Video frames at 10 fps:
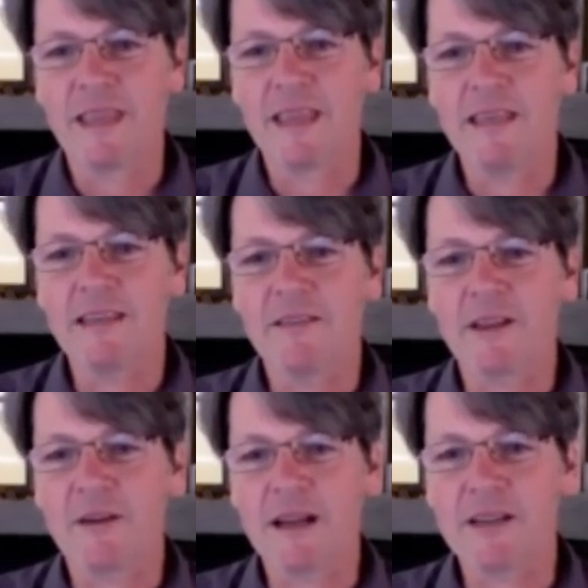The end
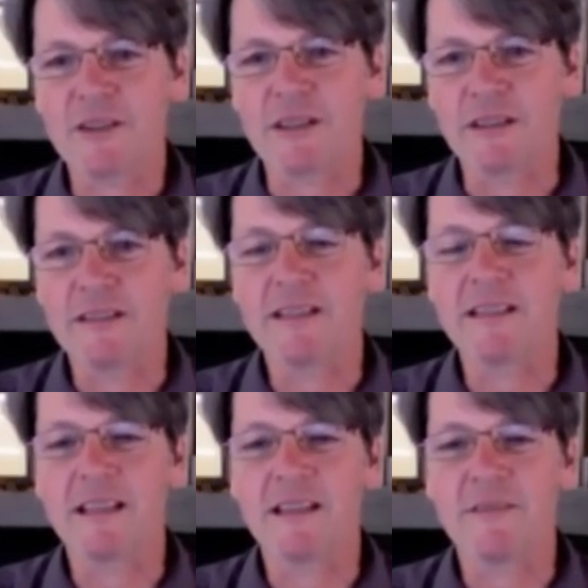of the questioned
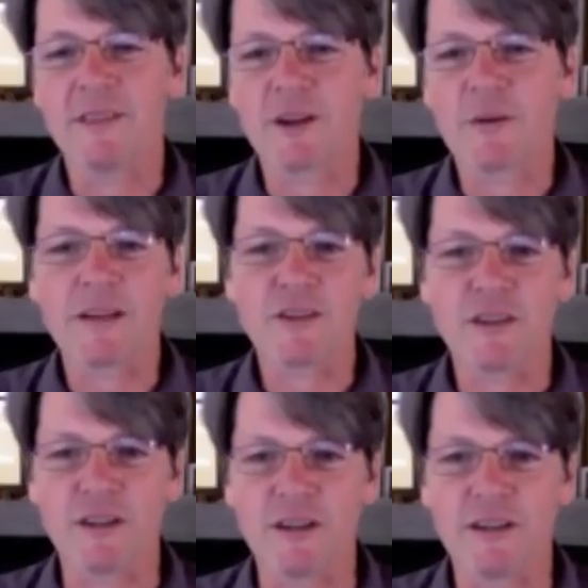is the end of the
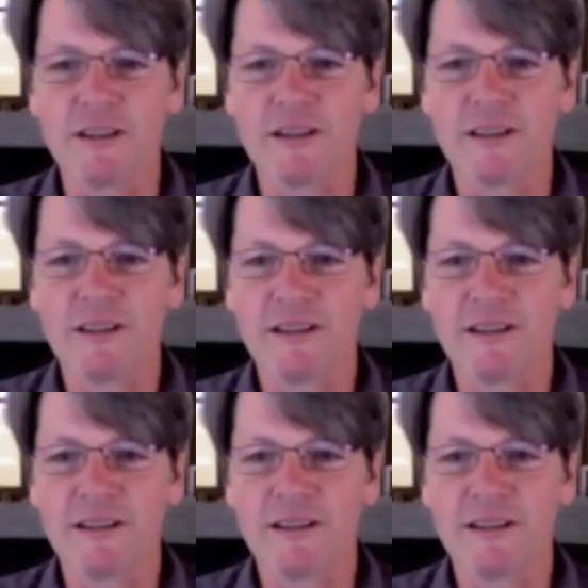questioner.